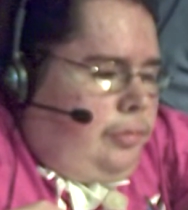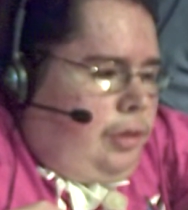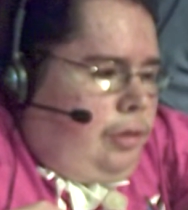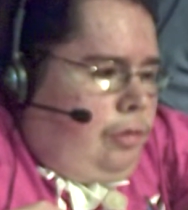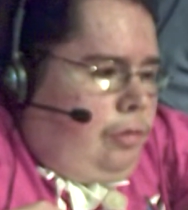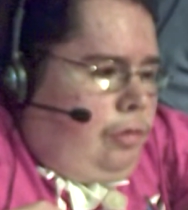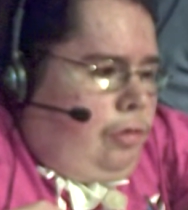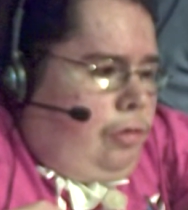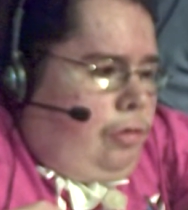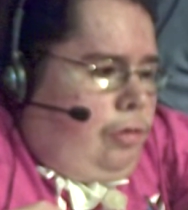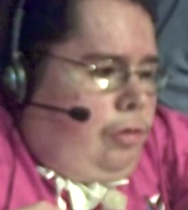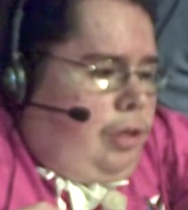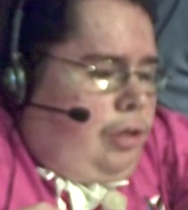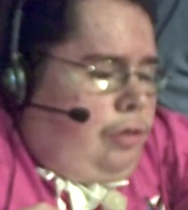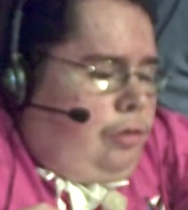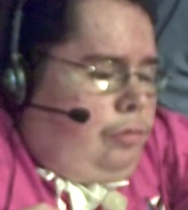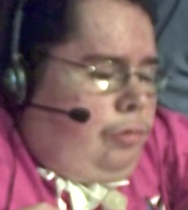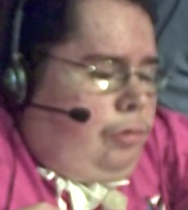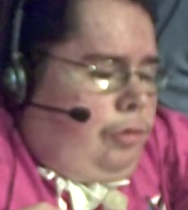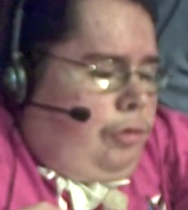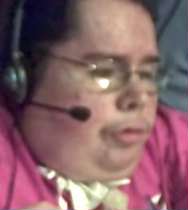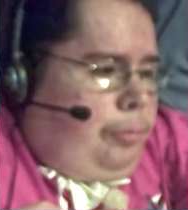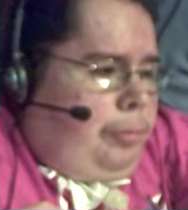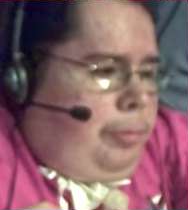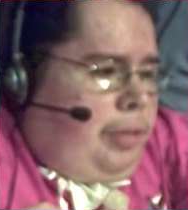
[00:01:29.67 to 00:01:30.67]
Oh, that's
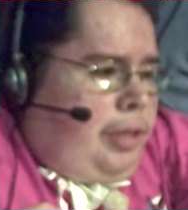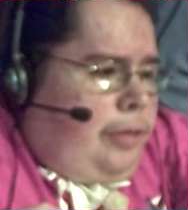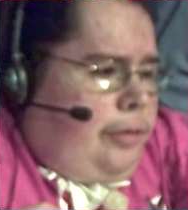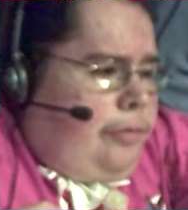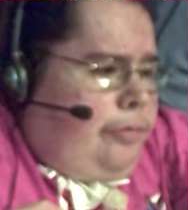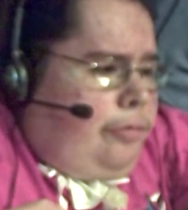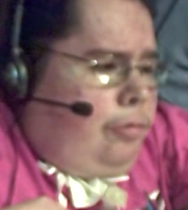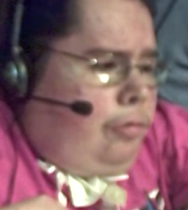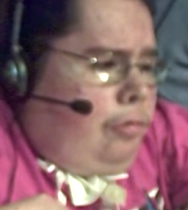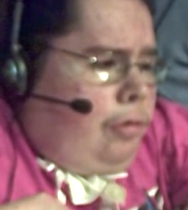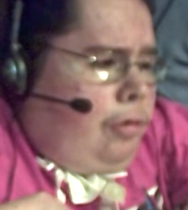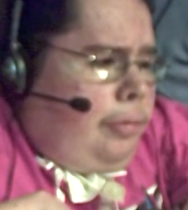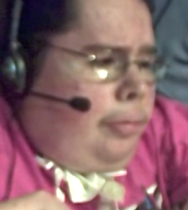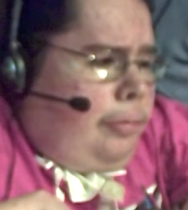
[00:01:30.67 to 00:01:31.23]
worth paying for.